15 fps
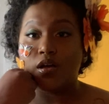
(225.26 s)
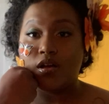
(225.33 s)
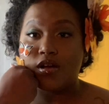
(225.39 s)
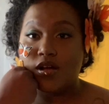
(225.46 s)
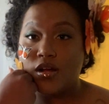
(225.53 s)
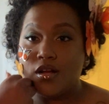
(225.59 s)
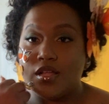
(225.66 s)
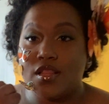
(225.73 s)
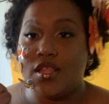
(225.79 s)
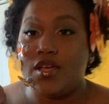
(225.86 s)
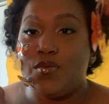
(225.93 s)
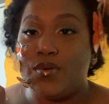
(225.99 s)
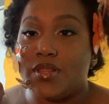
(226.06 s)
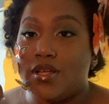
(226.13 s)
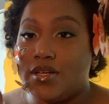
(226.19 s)
currently
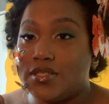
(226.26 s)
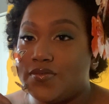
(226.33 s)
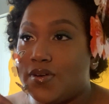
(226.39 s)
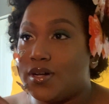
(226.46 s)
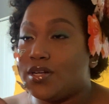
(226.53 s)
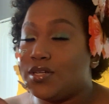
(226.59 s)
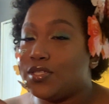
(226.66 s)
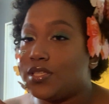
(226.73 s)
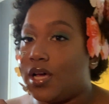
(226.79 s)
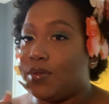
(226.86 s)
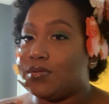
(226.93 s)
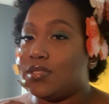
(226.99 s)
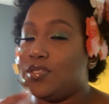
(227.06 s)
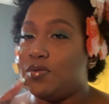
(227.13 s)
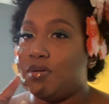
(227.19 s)
with those photos, I
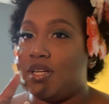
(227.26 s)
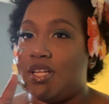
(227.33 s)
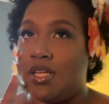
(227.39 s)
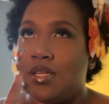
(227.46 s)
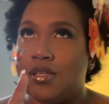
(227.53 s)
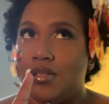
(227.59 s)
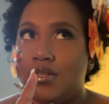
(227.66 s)
was doing it